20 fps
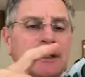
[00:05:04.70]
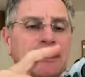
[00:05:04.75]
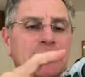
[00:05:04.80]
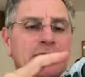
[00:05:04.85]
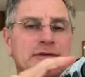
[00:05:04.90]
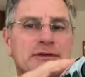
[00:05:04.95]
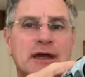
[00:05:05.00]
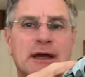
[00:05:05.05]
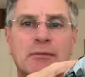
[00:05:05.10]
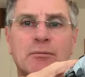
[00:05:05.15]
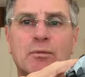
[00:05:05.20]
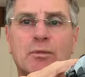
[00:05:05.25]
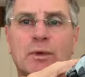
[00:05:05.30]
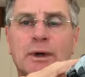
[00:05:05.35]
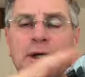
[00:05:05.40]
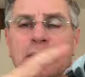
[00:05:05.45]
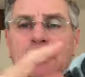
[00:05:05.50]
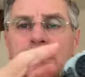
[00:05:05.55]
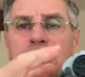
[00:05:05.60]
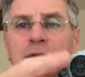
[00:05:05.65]
and the same
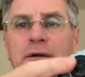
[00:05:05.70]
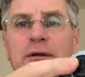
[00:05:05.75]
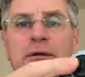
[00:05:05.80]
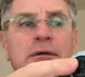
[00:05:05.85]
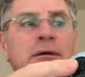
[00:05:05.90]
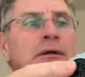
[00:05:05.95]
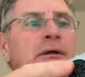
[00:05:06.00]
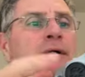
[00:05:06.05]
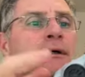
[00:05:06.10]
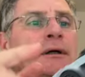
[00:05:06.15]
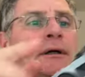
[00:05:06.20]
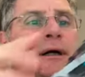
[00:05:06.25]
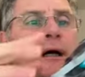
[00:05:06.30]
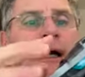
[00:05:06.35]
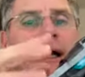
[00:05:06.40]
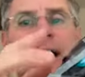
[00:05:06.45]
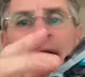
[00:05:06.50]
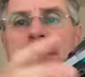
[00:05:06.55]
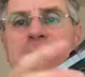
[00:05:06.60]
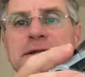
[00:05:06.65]
wheel
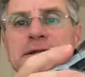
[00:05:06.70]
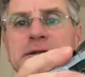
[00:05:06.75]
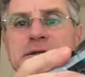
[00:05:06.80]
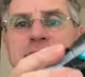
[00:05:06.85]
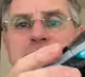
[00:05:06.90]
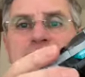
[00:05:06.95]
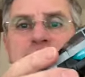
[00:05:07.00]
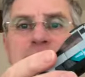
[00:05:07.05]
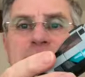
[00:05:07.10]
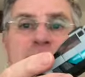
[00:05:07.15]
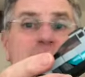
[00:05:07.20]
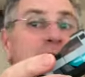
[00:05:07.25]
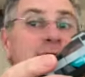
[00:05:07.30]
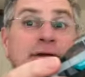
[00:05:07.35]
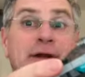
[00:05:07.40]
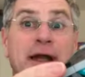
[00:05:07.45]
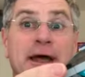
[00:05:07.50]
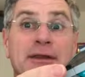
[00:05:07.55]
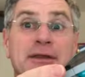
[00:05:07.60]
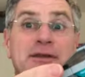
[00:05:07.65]
arches as
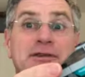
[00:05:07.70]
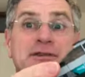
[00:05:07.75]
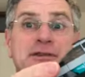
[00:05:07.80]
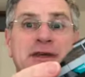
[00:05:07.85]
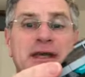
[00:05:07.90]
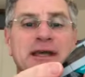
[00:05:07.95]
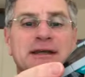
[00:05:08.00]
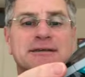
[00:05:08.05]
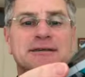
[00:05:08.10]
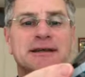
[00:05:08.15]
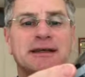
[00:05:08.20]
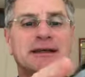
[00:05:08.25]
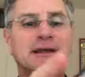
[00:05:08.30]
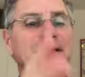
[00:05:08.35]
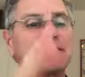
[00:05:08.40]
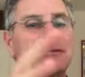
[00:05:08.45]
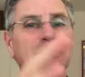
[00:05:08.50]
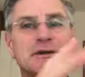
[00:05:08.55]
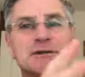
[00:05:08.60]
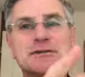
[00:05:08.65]
every other set, and
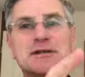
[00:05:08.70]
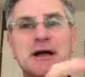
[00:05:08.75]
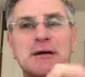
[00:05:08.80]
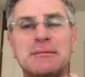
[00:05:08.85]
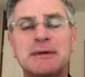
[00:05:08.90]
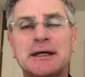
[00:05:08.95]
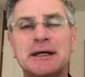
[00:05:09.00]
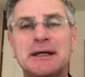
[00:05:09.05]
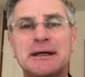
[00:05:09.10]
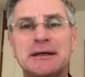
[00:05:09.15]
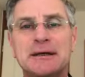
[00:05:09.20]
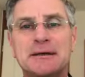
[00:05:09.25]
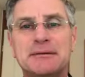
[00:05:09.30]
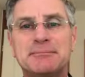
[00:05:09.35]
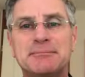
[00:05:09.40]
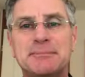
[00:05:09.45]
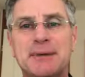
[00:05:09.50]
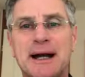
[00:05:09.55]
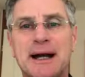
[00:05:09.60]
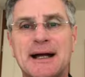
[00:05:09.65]
they've got so many
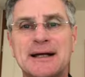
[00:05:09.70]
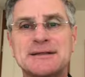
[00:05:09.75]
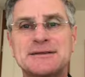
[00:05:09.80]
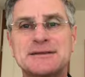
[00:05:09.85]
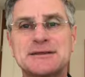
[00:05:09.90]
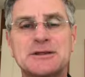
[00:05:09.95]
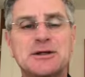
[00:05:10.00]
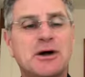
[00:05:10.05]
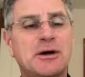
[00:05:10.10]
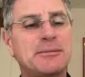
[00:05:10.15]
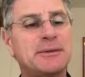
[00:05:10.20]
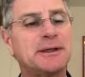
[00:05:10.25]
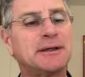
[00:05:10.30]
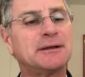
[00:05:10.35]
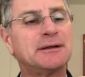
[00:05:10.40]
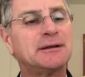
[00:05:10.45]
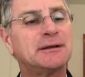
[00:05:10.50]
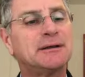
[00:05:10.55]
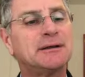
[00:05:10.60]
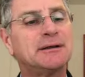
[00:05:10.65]
parts in
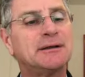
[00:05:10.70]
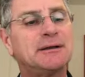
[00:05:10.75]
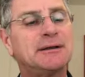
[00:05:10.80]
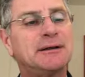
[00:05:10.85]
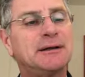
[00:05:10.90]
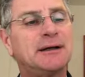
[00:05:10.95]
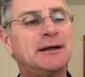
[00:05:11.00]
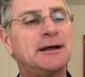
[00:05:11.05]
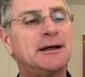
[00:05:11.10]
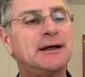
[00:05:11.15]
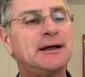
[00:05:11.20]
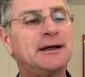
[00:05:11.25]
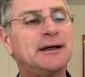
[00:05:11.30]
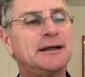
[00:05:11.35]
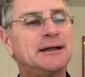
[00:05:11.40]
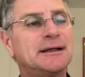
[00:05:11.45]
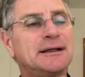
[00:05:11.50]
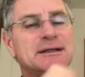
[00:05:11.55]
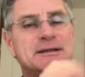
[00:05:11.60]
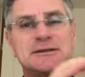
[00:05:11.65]
common.
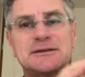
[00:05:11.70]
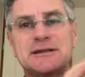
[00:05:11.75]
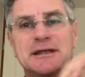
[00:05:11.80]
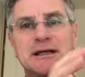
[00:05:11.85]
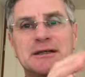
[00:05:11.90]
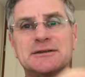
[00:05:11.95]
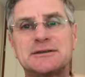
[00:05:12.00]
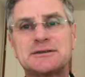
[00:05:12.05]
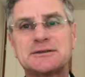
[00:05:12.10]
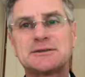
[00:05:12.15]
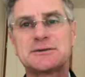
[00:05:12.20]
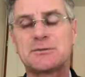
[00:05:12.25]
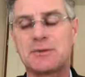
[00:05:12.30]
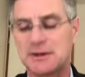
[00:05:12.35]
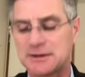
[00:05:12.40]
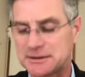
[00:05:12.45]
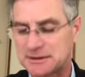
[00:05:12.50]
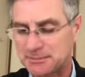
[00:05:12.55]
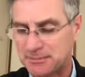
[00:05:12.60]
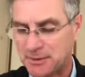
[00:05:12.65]
It's
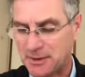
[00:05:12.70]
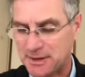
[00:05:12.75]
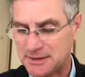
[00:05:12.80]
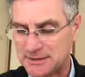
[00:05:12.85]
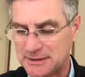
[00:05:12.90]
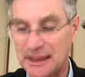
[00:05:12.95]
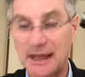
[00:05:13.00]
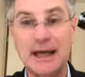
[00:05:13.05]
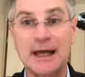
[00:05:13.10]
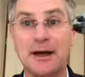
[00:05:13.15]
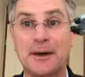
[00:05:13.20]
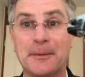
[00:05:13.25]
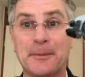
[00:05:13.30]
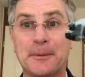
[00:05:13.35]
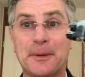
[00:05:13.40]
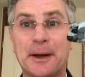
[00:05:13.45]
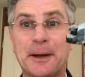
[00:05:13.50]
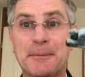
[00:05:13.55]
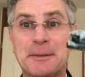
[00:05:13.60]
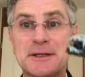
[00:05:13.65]
quite surprising
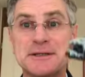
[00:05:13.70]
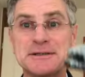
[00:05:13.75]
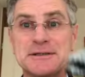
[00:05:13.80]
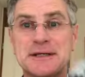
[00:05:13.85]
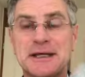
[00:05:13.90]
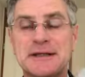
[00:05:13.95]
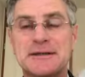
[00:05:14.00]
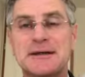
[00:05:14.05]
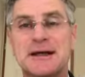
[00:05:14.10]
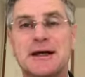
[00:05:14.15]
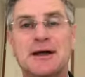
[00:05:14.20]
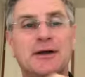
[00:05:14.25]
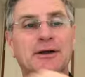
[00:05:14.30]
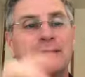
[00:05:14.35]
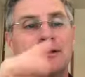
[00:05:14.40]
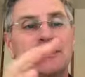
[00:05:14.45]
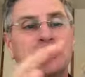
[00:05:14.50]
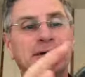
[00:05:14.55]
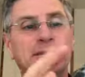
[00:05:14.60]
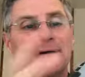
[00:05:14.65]
how much
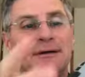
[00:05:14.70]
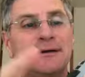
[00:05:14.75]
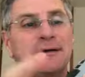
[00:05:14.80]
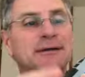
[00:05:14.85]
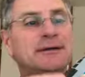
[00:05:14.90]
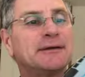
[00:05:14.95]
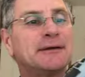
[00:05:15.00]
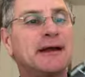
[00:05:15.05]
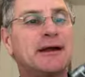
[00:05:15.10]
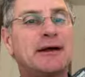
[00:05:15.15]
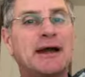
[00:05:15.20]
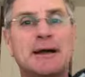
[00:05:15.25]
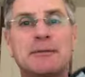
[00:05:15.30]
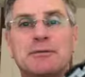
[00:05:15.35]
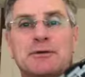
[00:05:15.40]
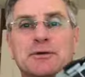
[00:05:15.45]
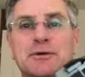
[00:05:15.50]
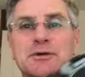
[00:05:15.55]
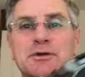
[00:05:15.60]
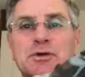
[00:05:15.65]
detail they're
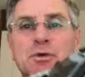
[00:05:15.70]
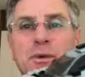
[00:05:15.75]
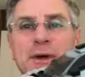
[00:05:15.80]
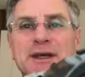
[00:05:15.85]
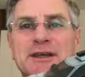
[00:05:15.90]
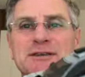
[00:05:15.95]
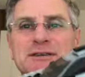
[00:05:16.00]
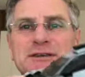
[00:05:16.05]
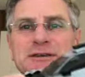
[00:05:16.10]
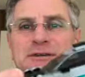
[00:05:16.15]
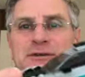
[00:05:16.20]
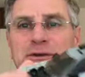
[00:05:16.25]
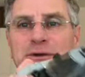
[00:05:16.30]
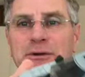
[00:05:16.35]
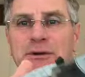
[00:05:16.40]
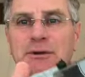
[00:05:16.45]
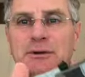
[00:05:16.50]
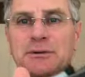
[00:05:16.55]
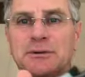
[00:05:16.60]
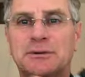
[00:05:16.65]
able to squeeze
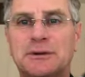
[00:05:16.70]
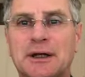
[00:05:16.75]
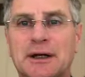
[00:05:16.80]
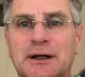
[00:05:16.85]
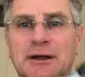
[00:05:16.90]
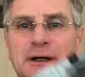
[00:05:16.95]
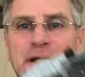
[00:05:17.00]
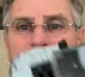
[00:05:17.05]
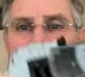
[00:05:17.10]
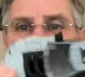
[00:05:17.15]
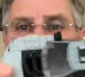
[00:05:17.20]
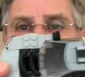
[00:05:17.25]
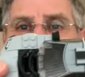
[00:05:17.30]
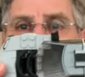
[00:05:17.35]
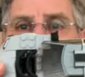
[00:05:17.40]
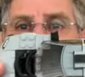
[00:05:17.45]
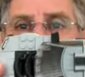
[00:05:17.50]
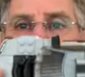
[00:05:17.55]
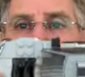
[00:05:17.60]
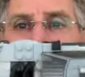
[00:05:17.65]
into kind of an
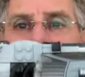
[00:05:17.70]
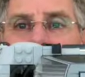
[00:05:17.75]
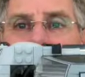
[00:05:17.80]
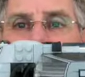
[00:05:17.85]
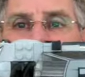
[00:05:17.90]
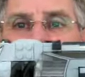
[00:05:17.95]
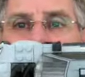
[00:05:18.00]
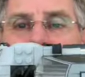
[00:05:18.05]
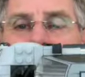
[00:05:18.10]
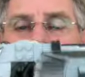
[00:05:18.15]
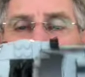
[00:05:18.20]
8 wide